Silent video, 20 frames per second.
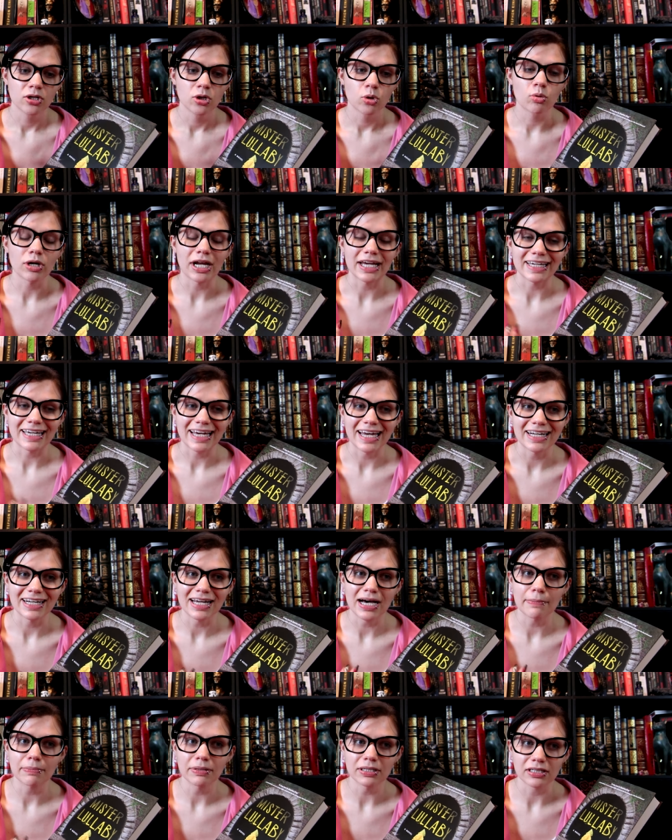What I
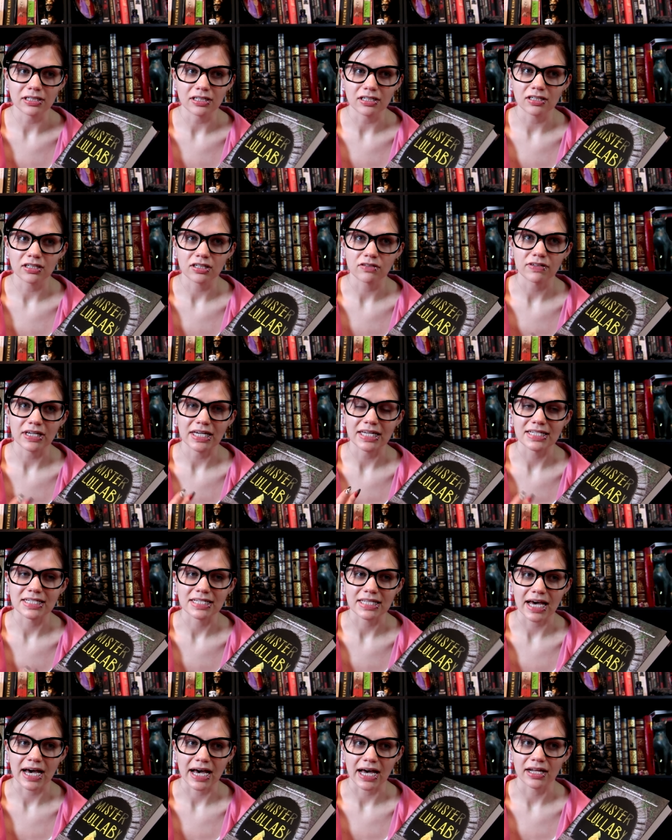cannot believe is
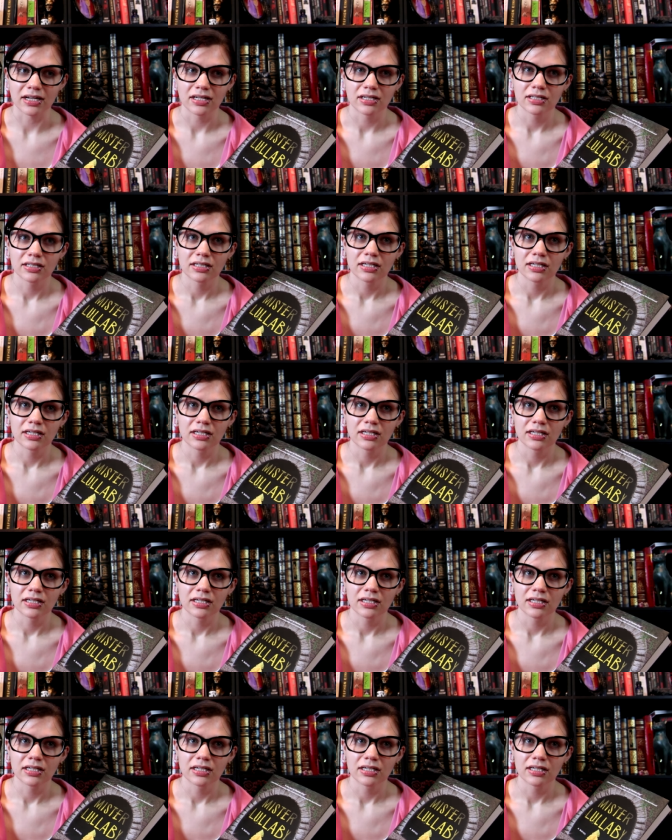that